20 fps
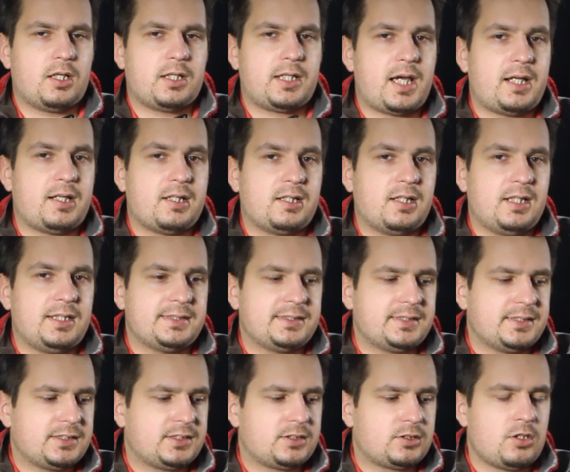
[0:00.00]
Canon
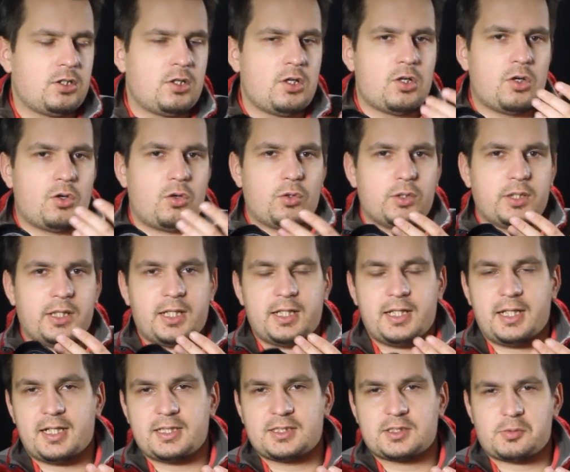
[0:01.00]
lenses on
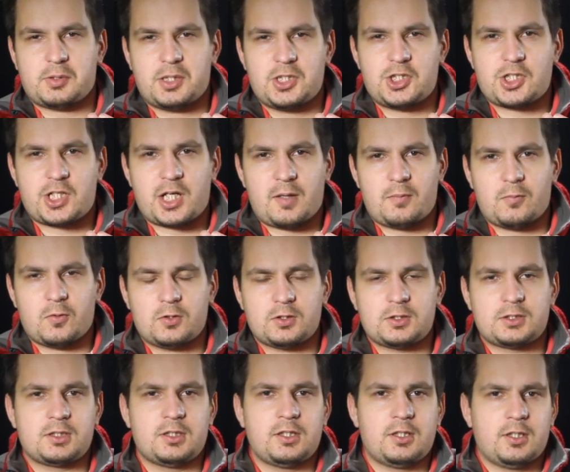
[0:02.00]
NEX range
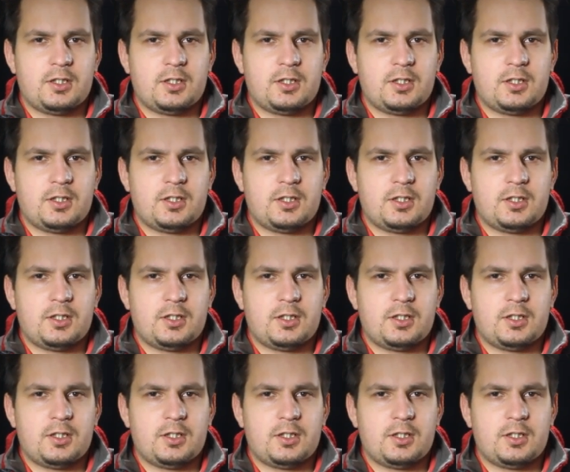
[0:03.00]
cameras.